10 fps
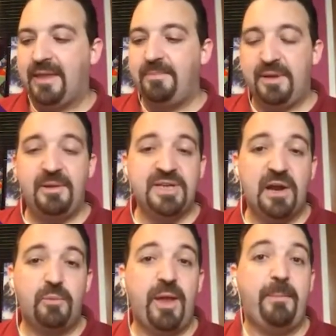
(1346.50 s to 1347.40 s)
And it
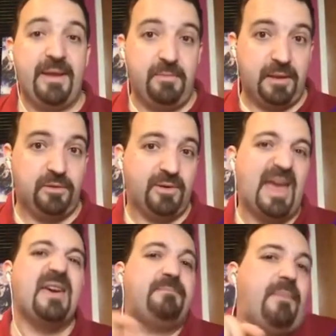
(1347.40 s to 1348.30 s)
is available
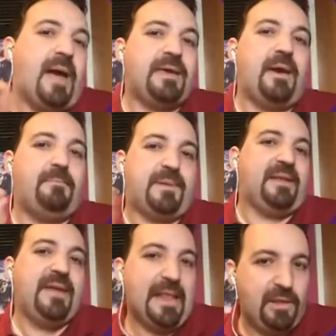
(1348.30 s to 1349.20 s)
also as
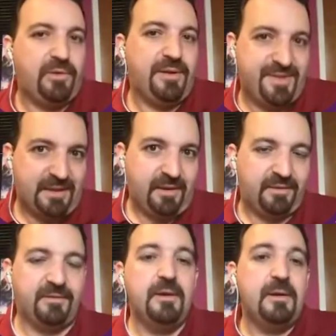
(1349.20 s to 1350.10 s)
an
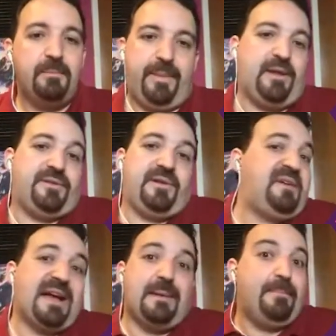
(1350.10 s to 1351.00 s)
experiment,
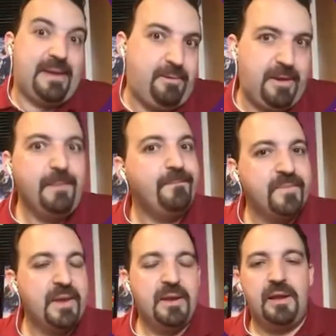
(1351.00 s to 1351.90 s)

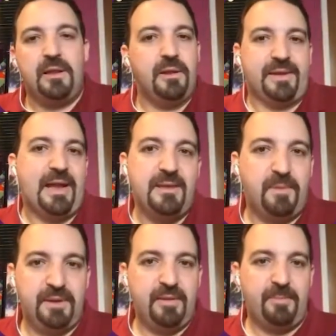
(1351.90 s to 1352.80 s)
and you have
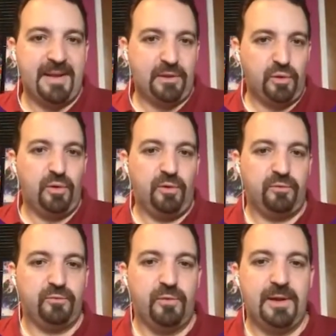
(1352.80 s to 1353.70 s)
to
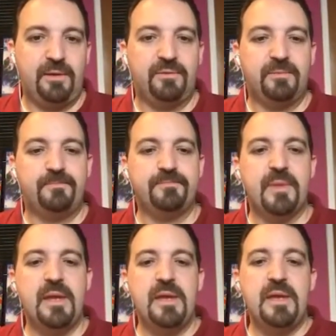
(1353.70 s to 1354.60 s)
enable it in the settings,
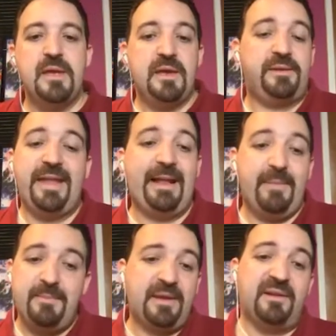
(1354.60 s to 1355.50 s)
but soon it will be
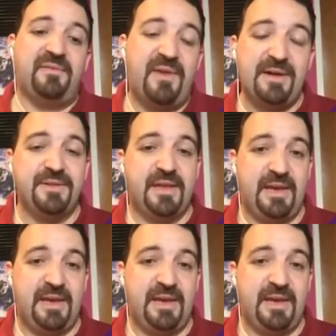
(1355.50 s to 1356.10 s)
available